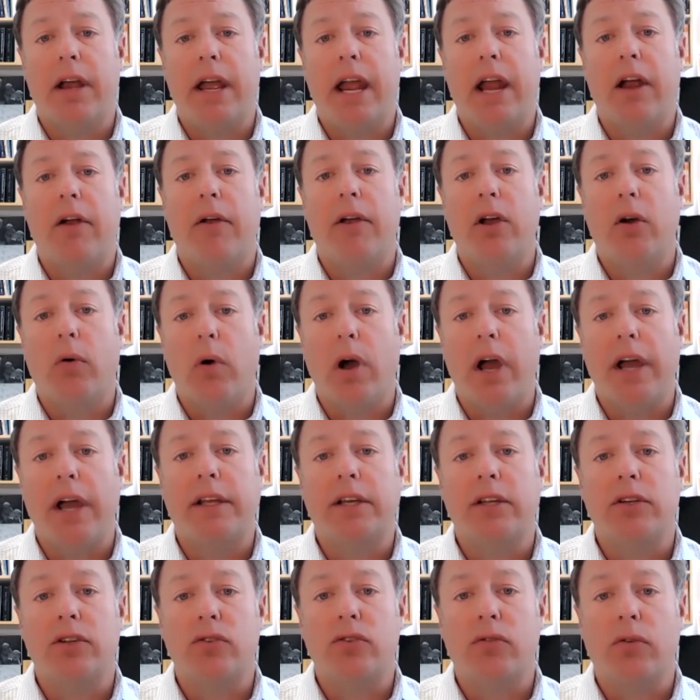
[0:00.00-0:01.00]

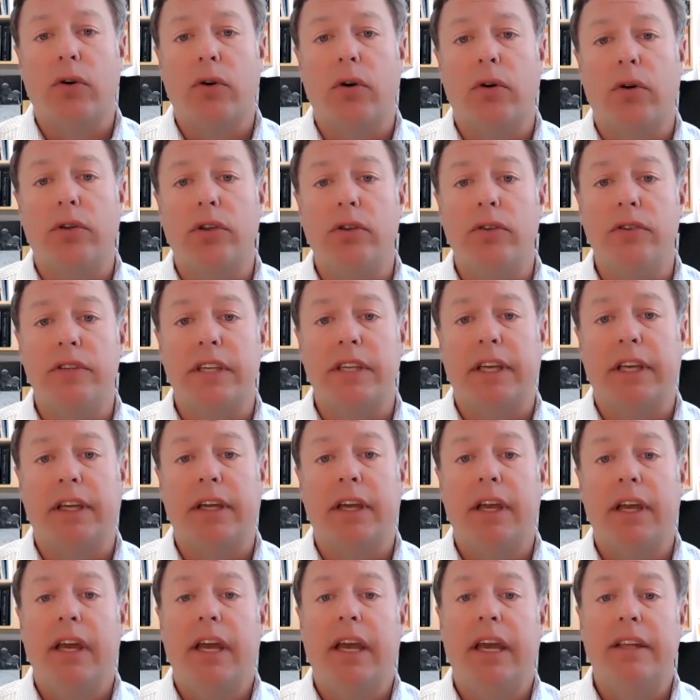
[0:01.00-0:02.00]
area-wide control
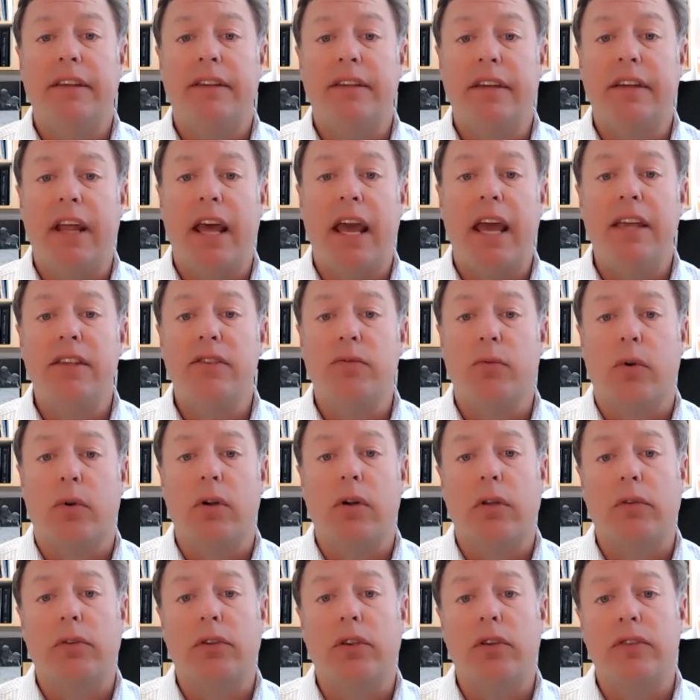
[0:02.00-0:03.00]
in today's
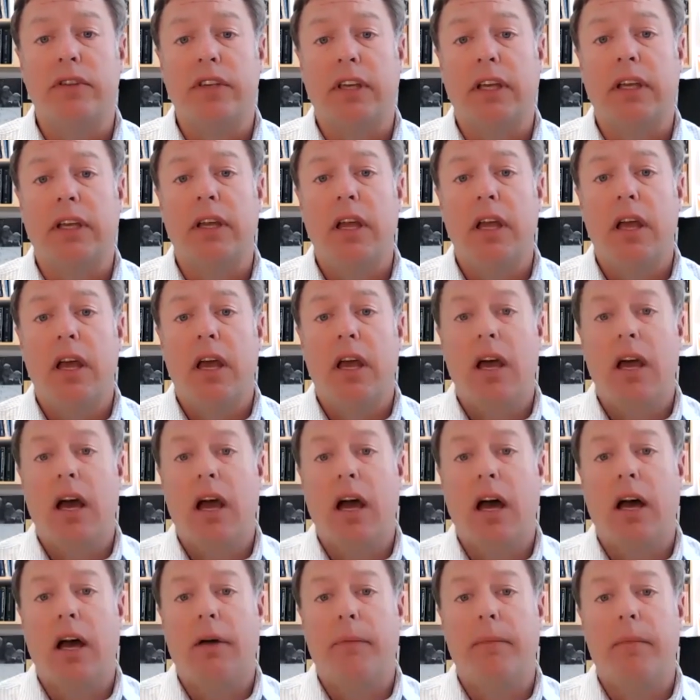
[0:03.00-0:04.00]
world, using
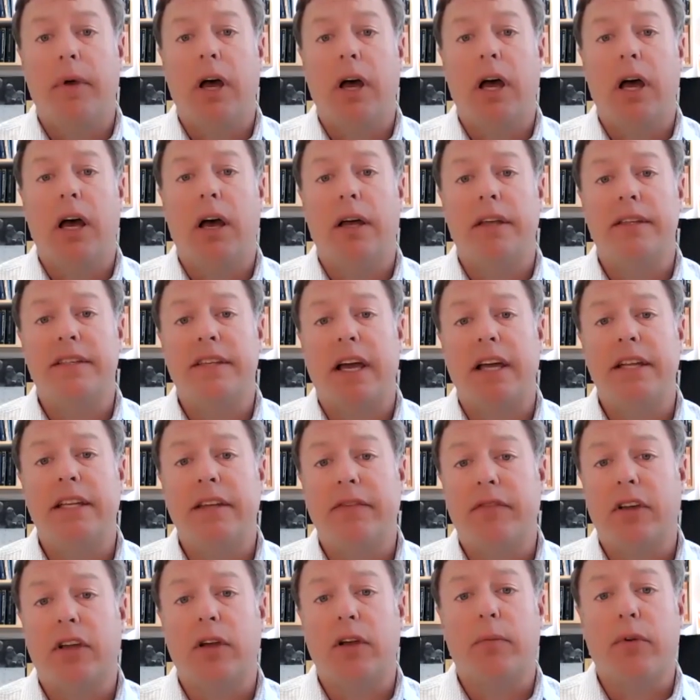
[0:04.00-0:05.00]
a
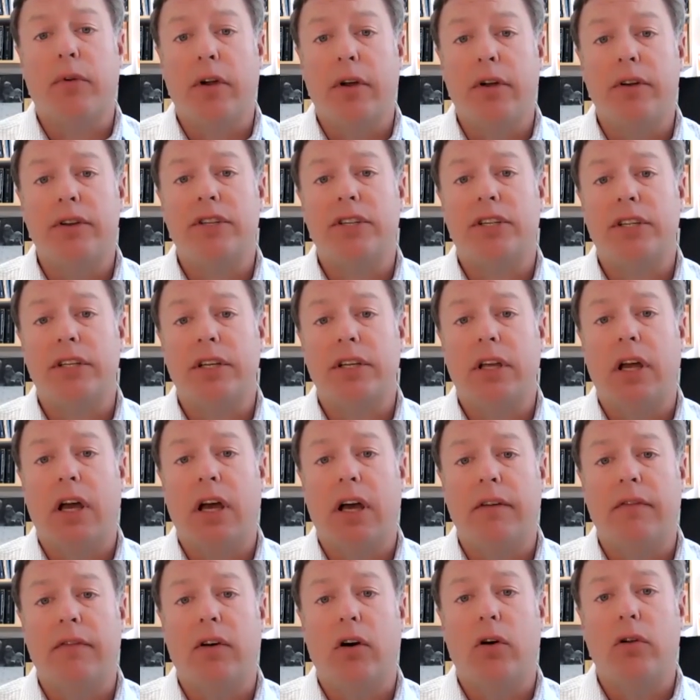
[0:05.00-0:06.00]
scientific approach
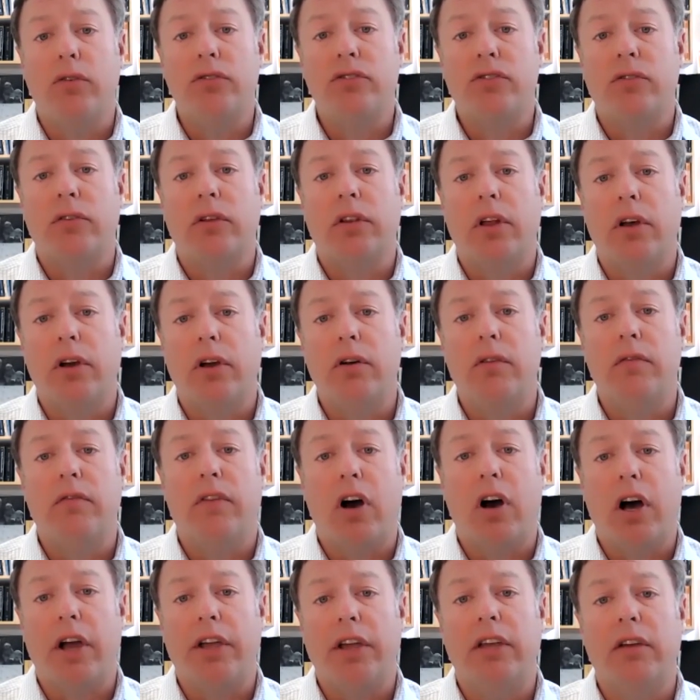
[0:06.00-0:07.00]
of ultra-low
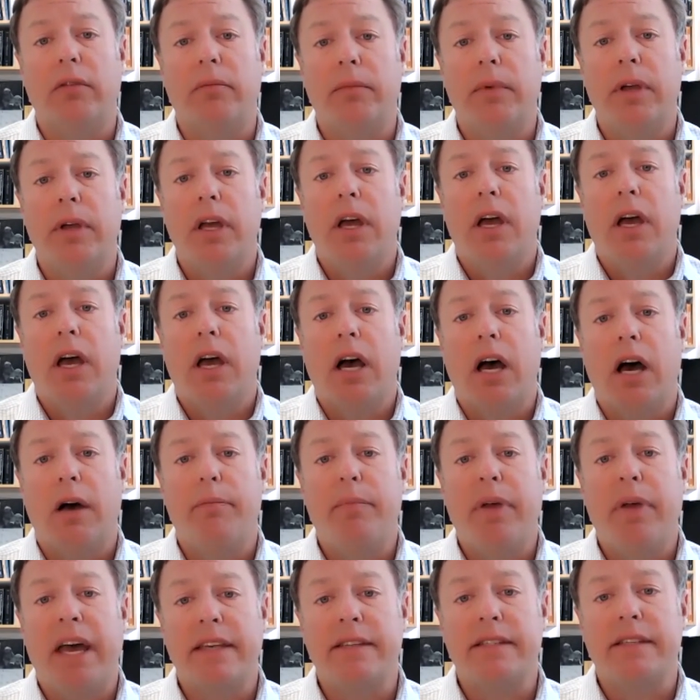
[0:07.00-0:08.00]
volume
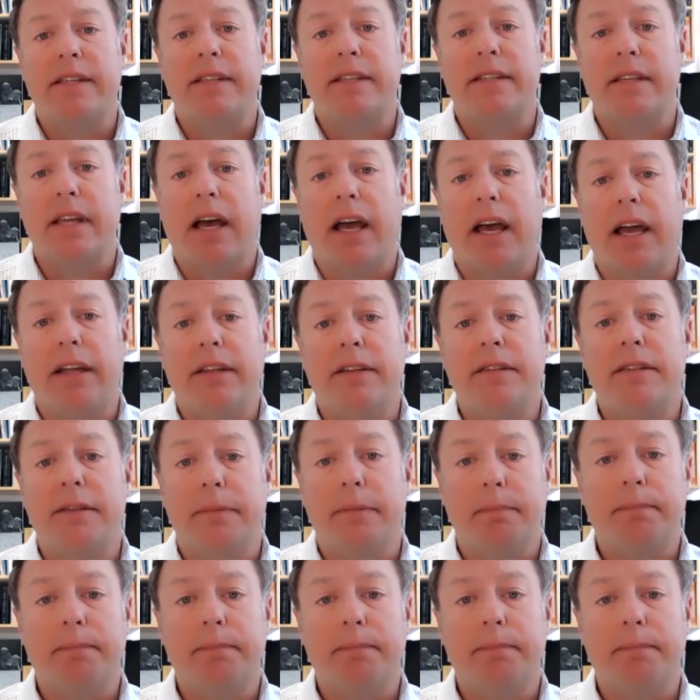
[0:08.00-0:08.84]
pesticides.